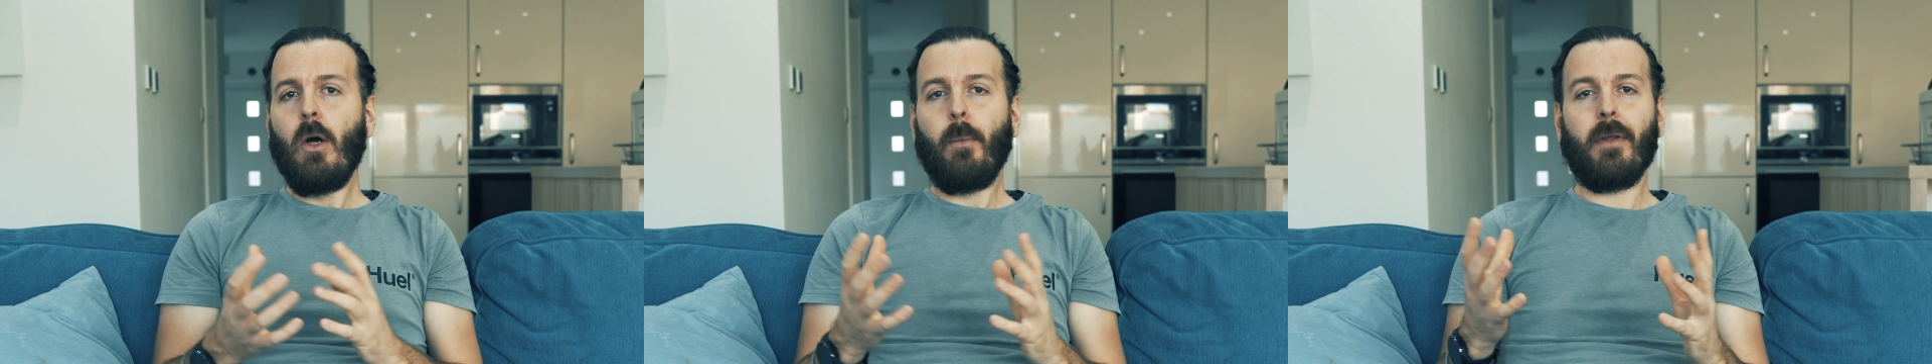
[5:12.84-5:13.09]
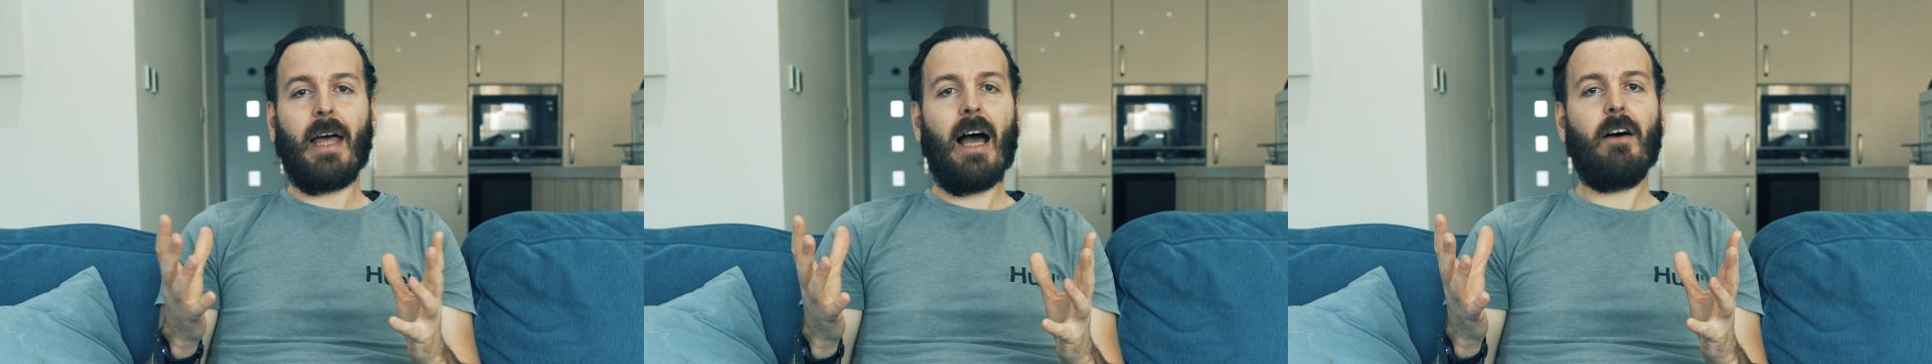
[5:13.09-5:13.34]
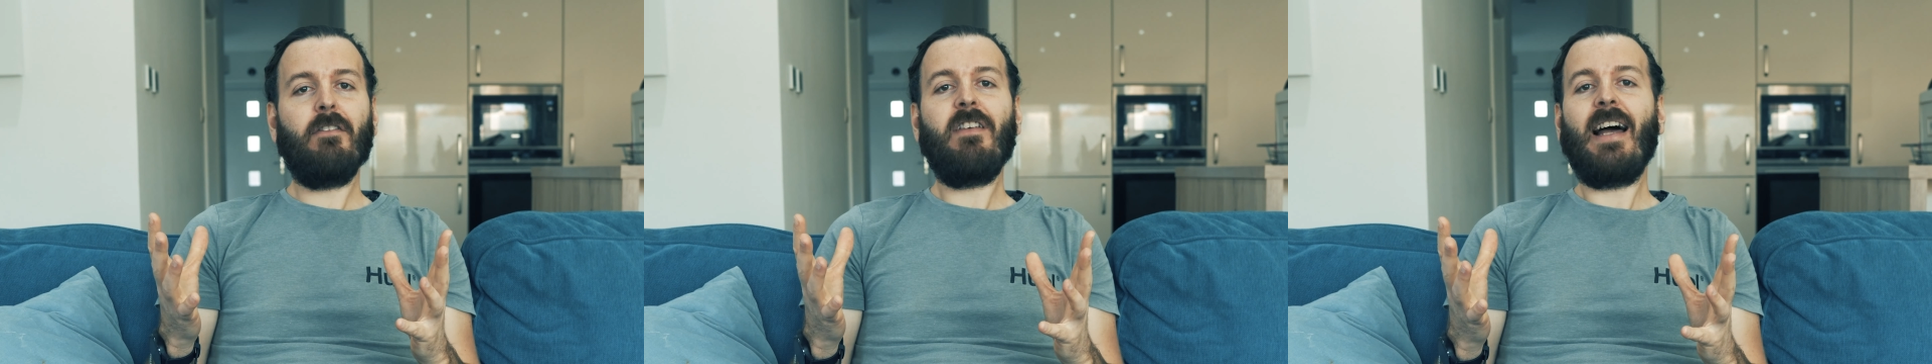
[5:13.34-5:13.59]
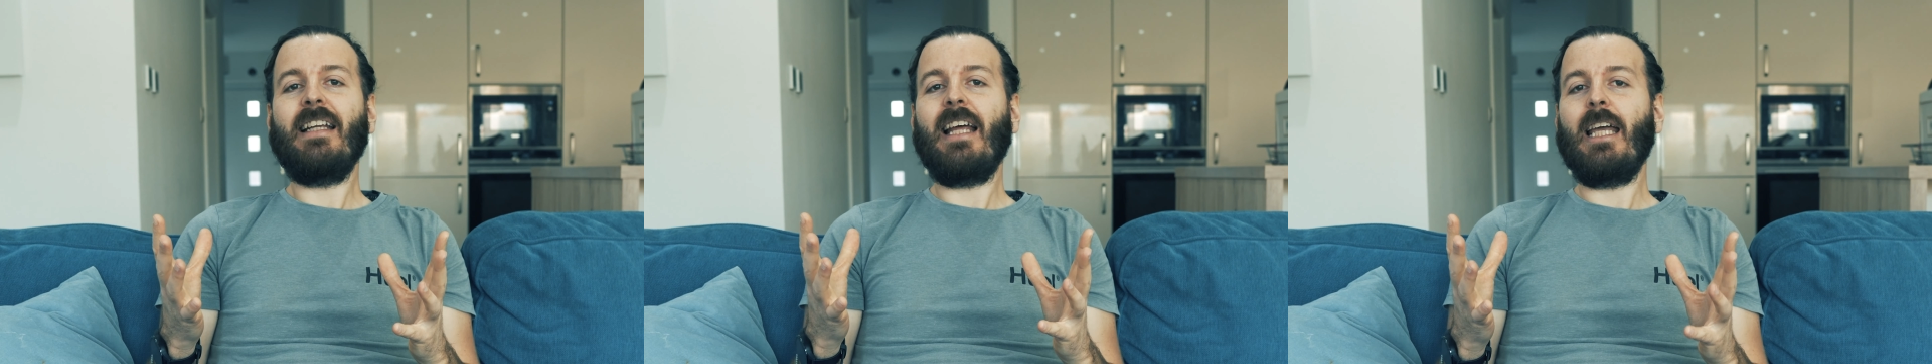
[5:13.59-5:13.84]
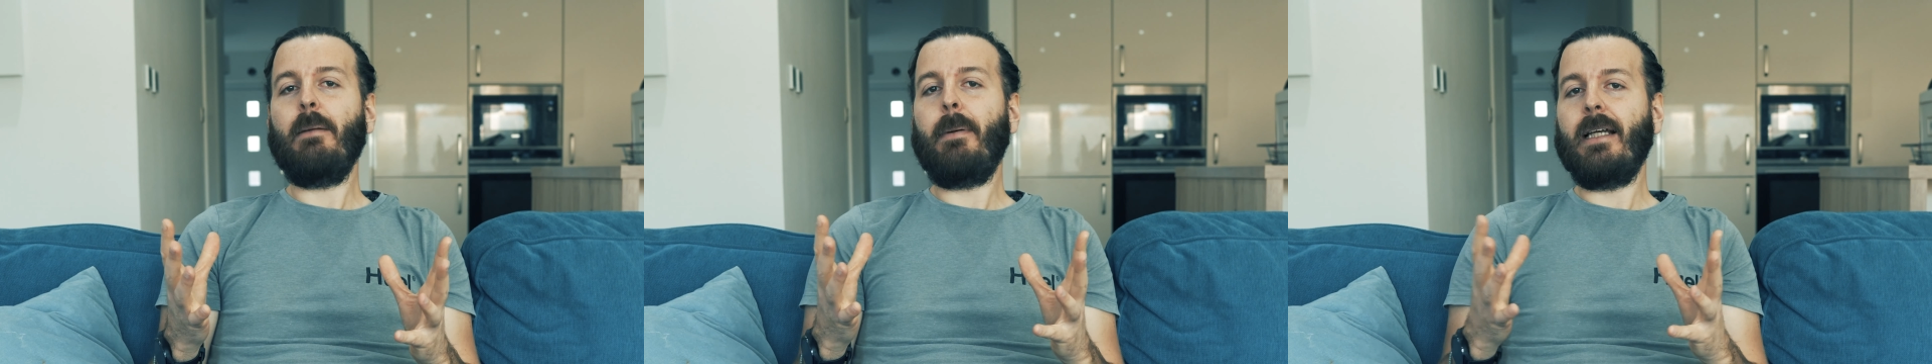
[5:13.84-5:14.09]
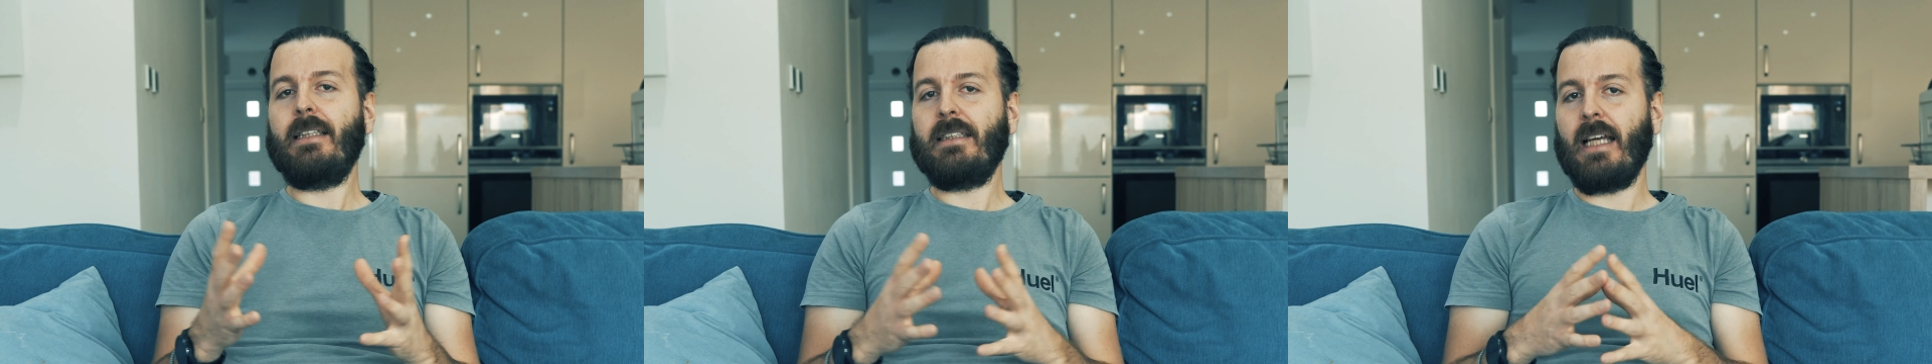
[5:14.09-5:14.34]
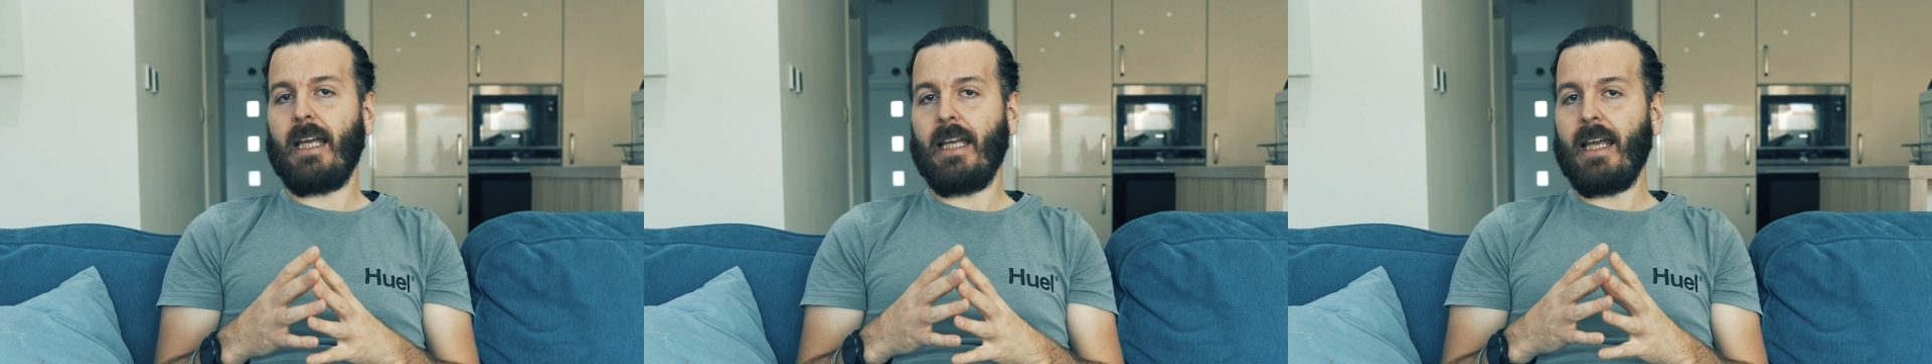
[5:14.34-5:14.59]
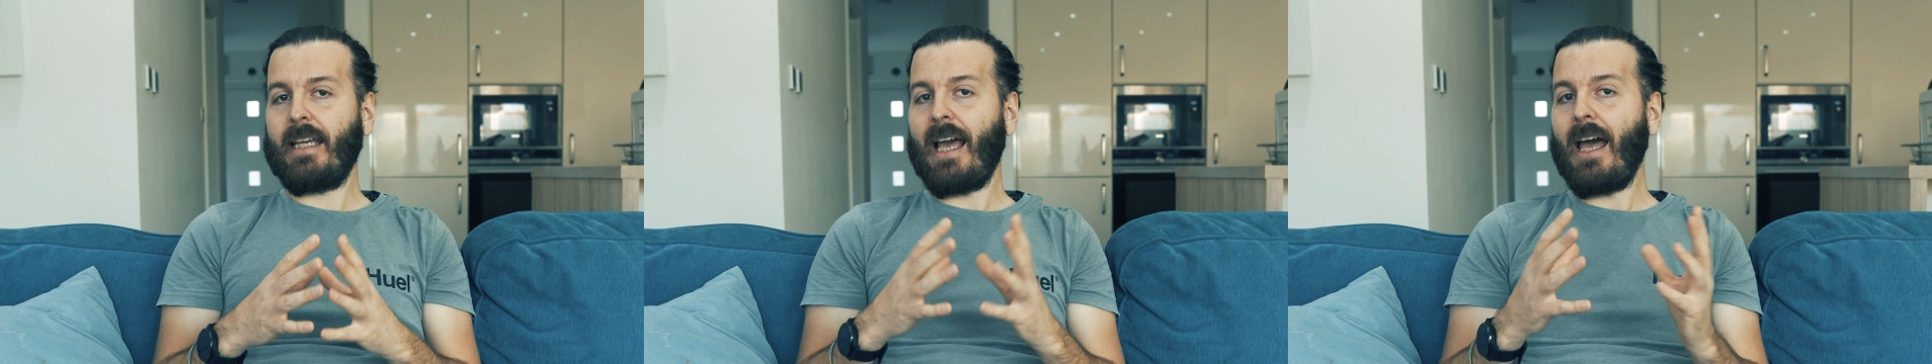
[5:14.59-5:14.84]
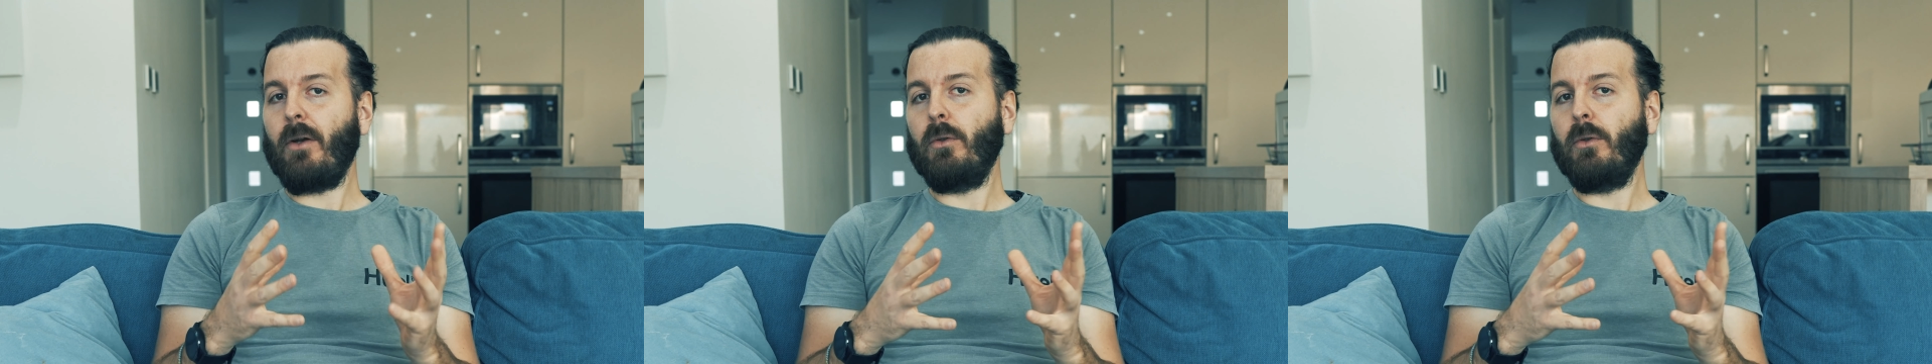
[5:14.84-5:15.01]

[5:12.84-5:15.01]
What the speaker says: Without a valid EPC, it can